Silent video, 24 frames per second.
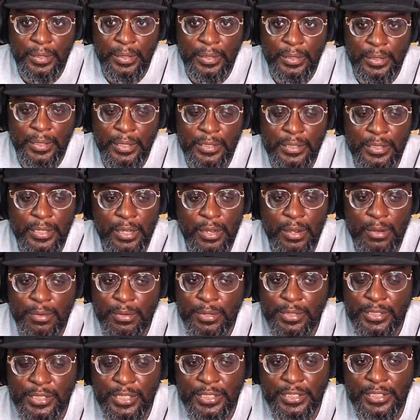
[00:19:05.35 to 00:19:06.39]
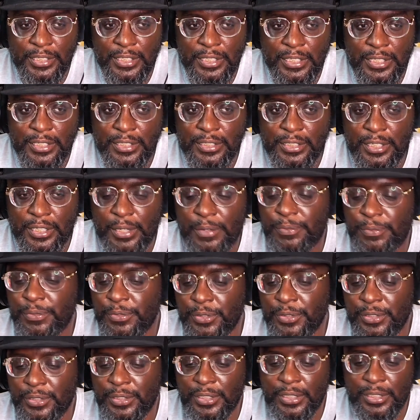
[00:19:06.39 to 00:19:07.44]
this era is just a little
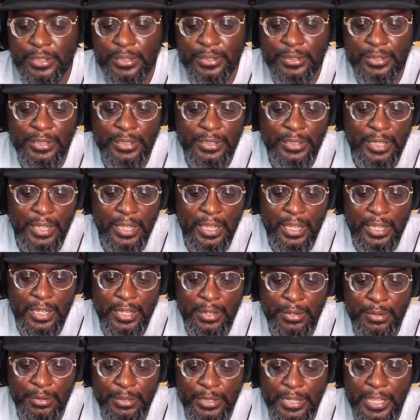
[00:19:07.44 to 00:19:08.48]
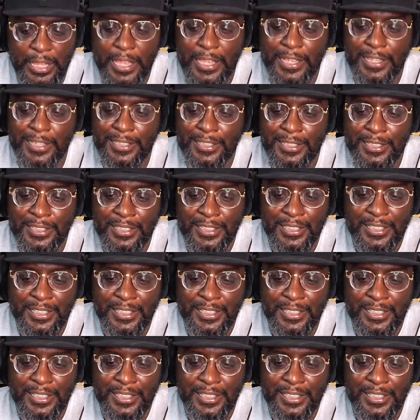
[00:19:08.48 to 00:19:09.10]
different than our era. Like